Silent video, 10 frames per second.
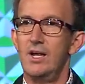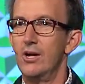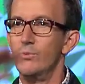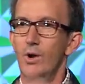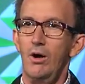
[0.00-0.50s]

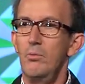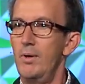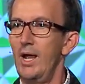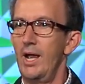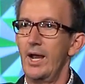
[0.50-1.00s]

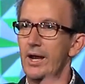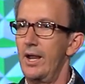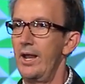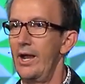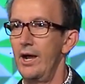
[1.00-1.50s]
aerobic
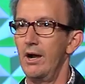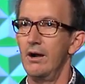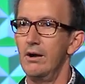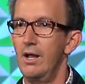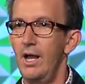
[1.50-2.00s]
and
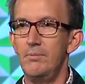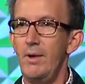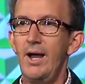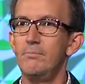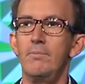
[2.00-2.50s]
air and,
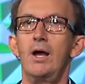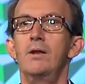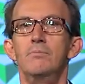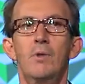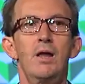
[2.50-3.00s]
my, my
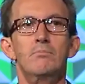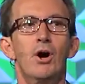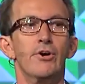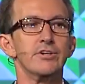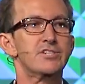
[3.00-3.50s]
and, and
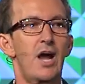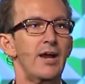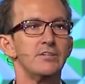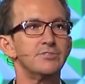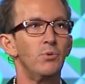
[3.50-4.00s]

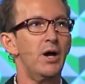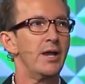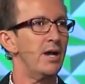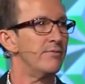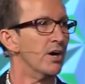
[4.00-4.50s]
motorcycles,
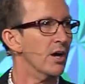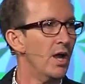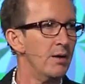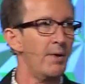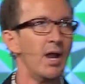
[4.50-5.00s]
whatever.
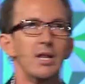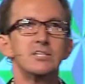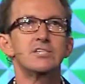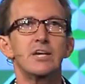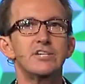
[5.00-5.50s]
And my
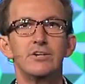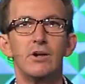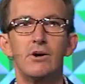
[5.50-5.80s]
little six year